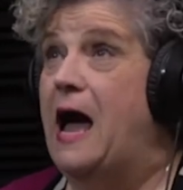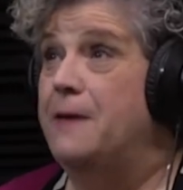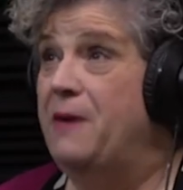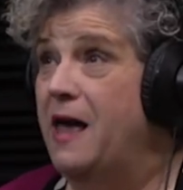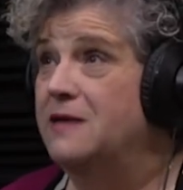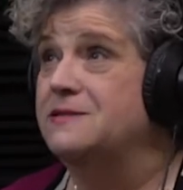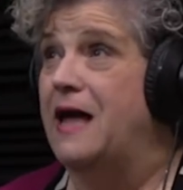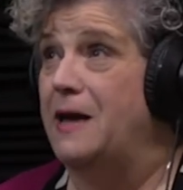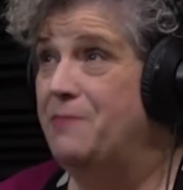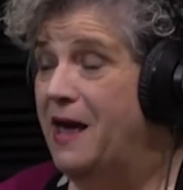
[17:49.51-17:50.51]
i
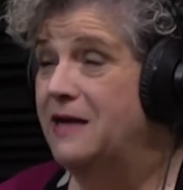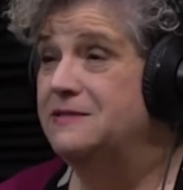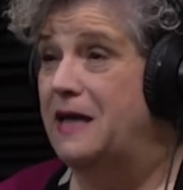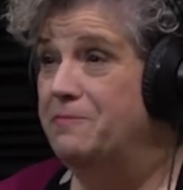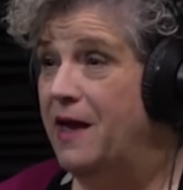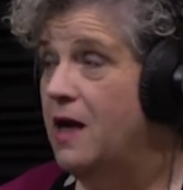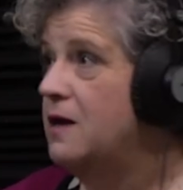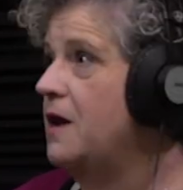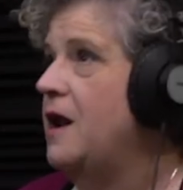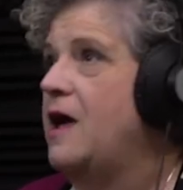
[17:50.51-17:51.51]
passed i passed i
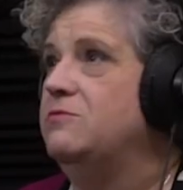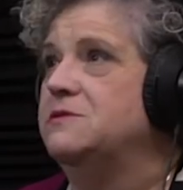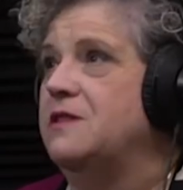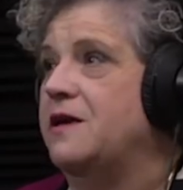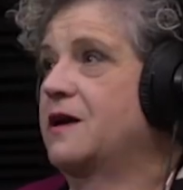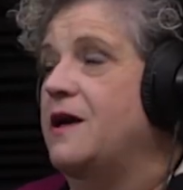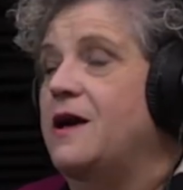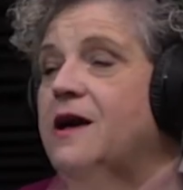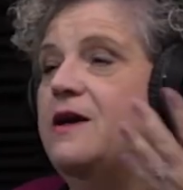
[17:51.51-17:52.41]
passed and i was like